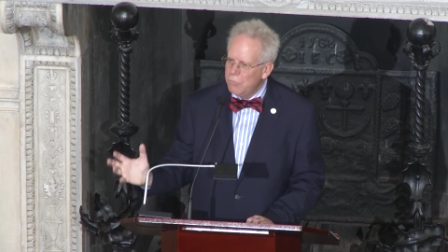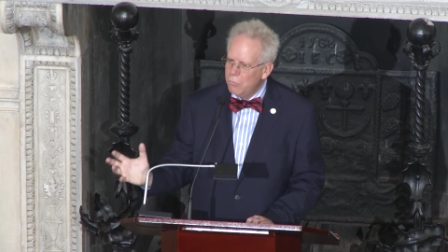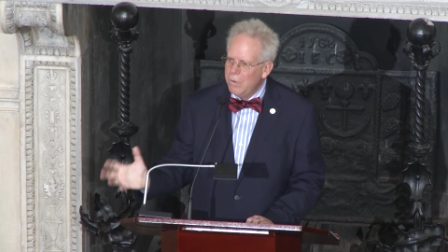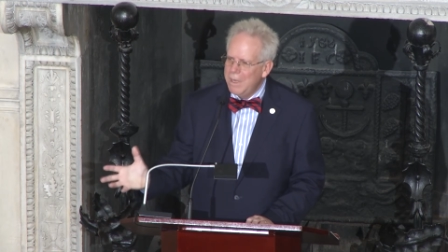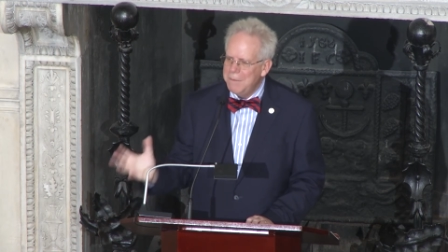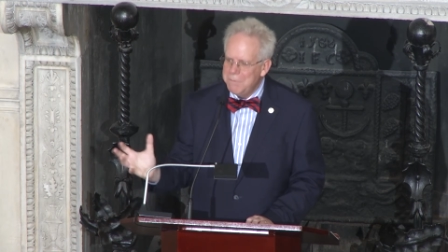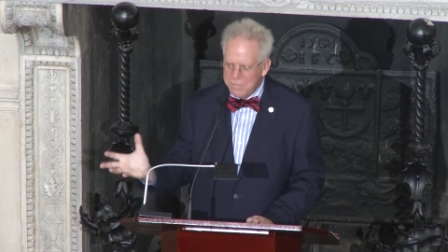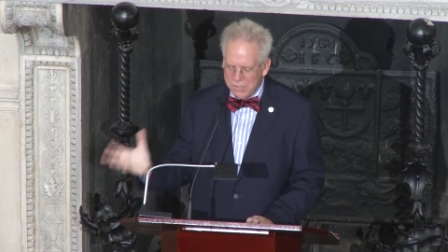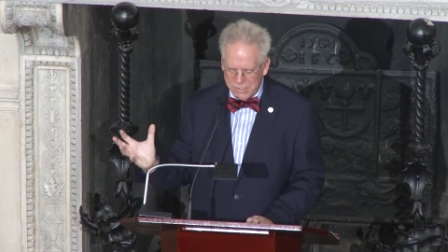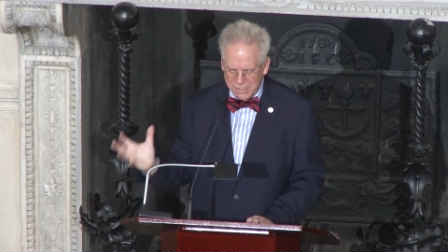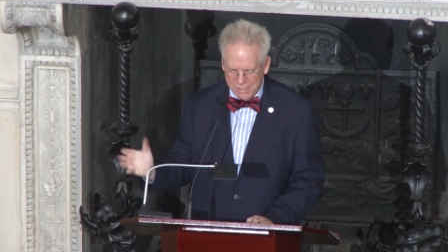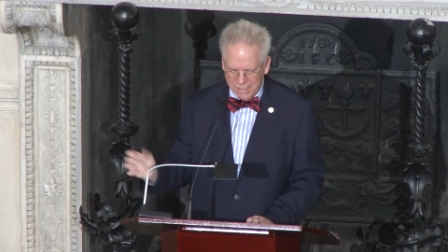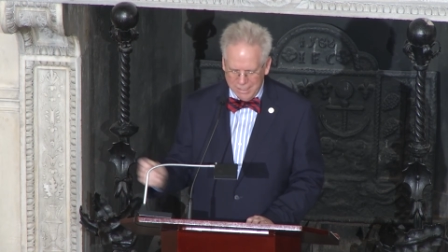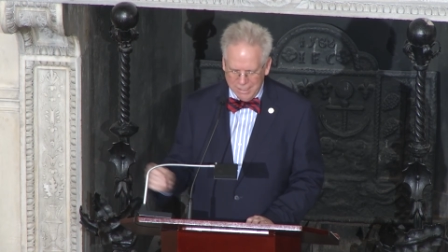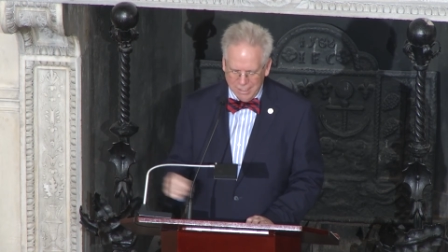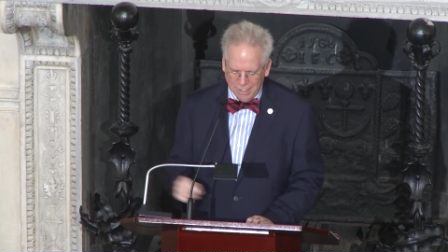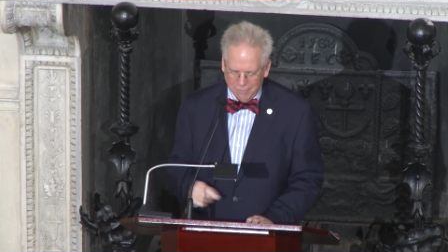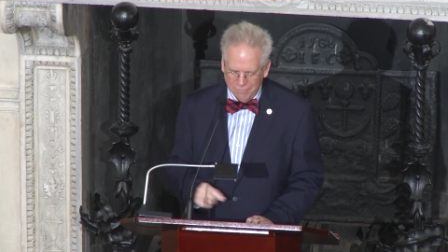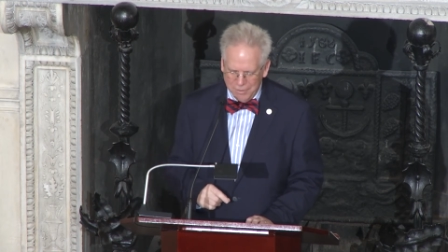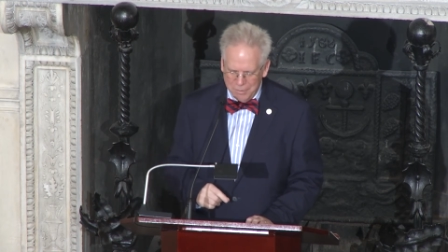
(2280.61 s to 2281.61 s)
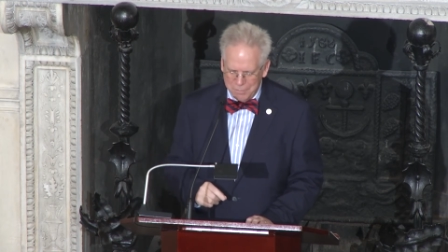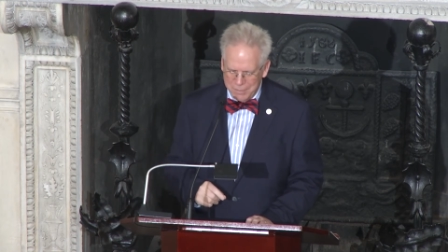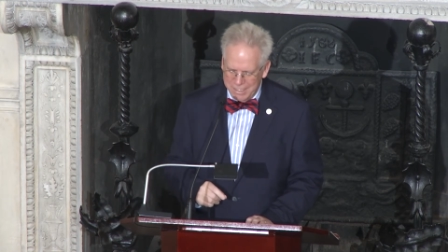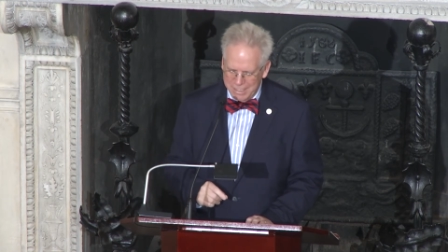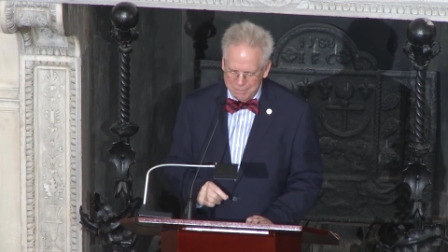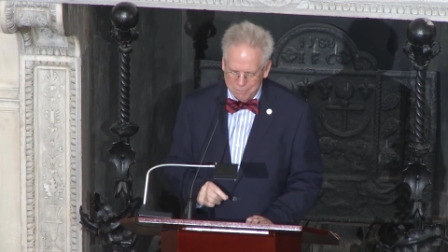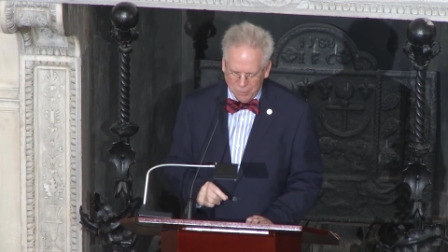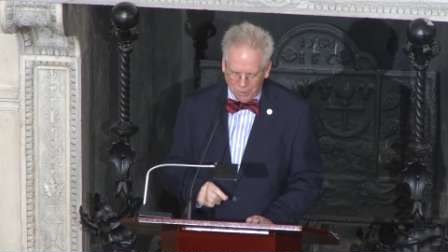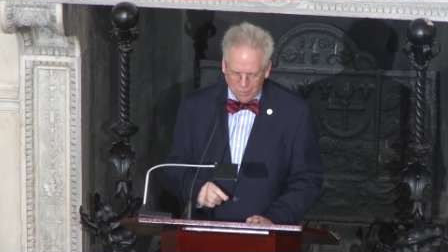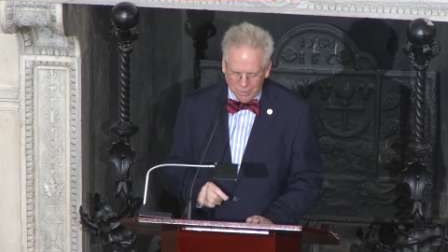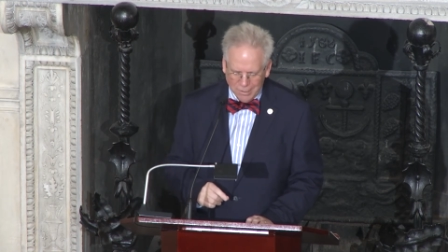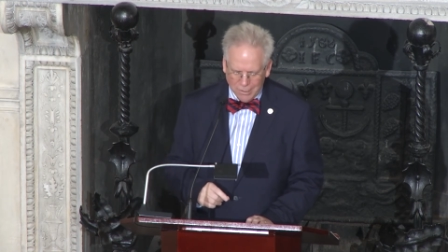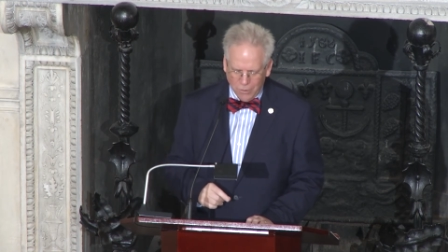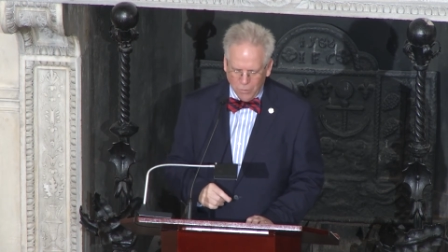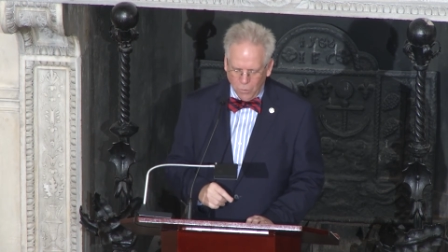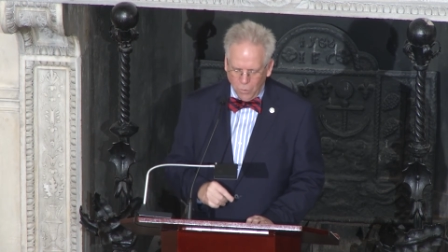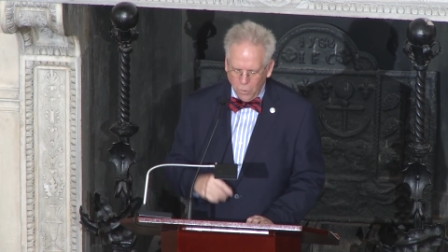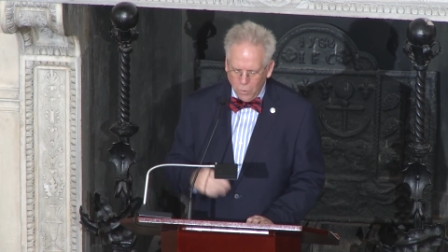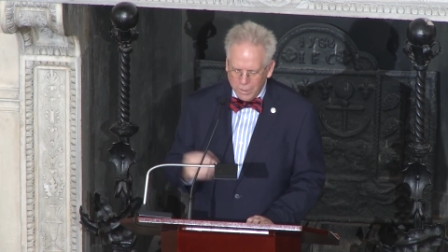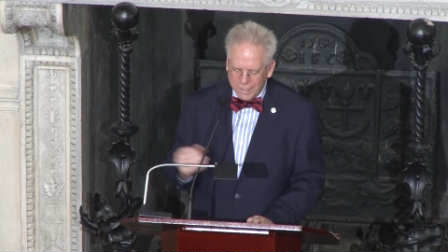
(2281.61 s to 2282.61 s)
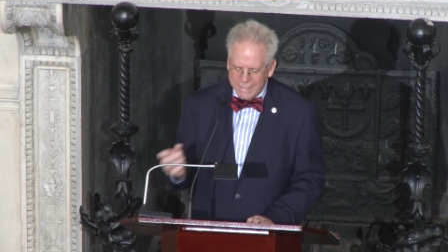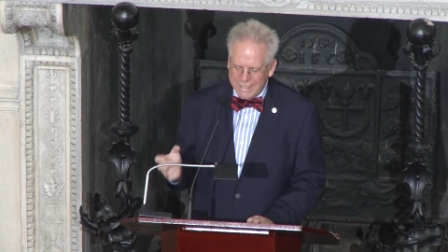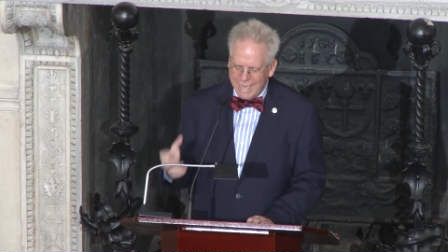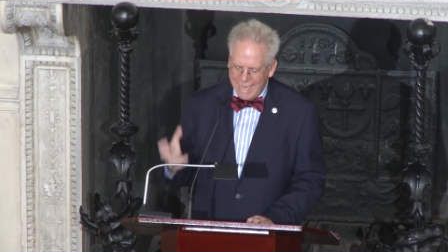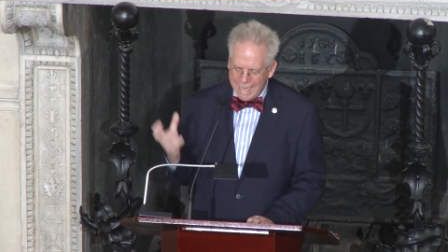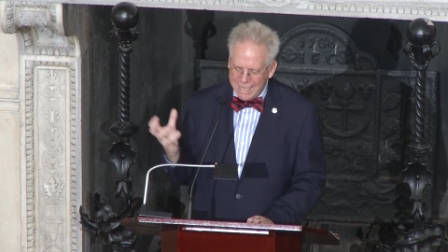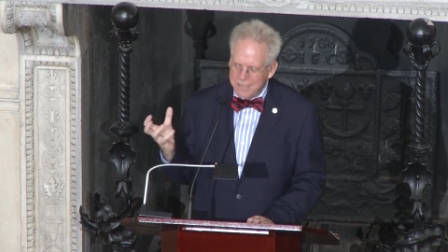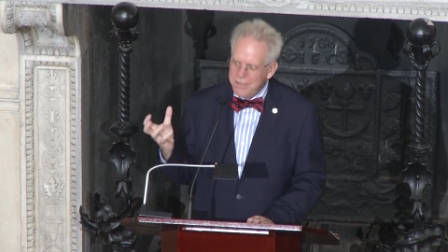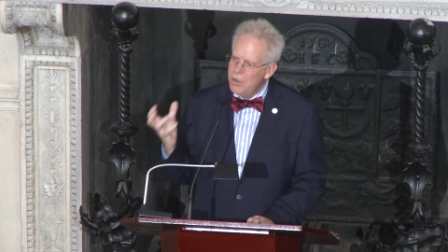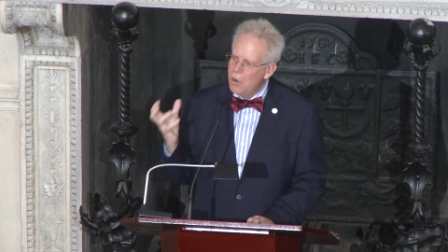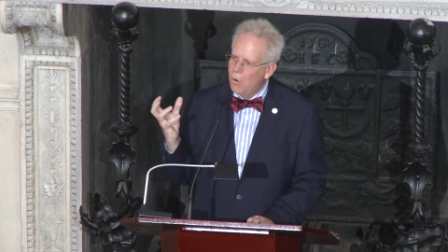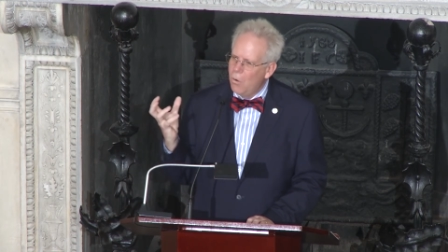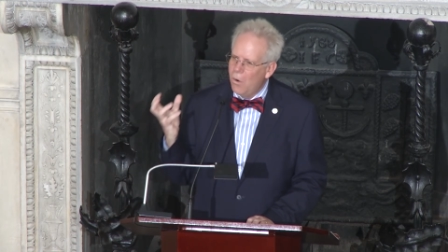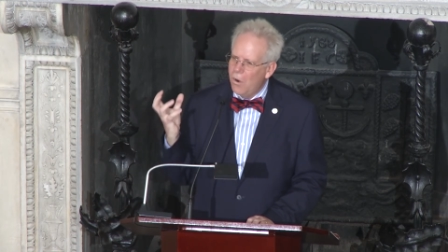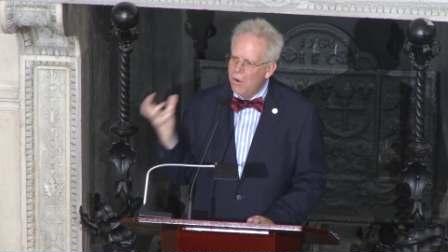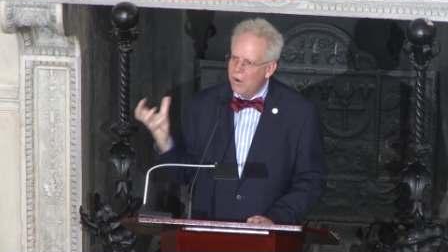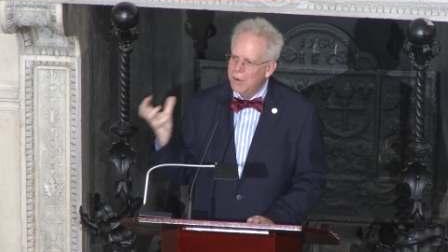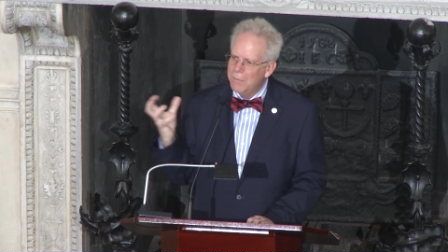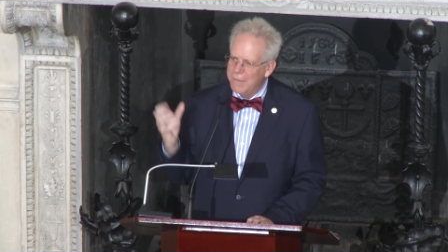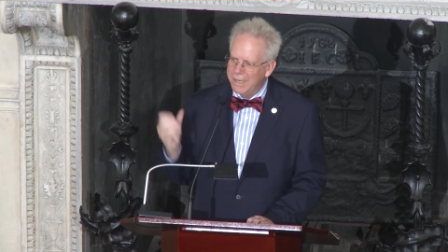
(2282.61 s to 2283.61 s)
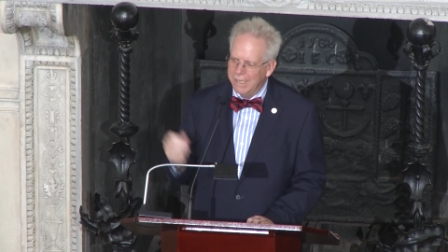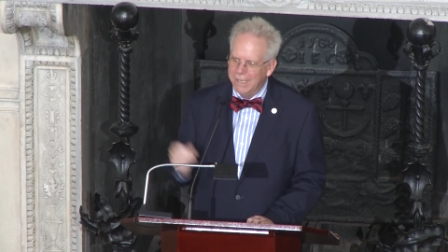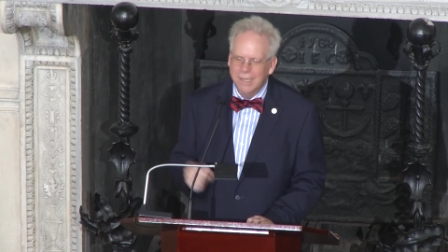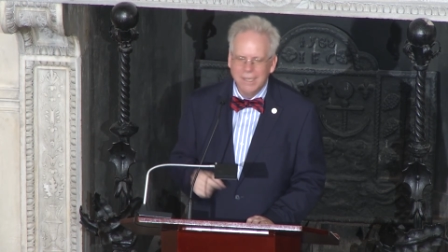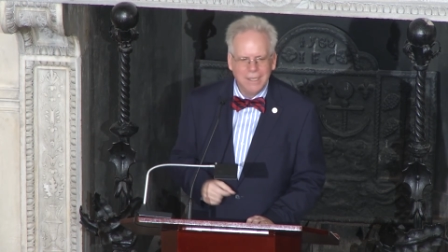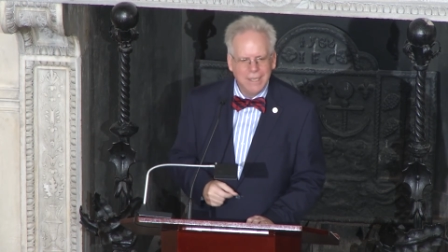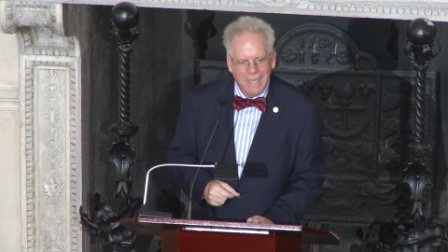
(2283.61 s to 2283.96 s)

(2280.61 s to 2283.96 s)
whimsy of the people or get no army.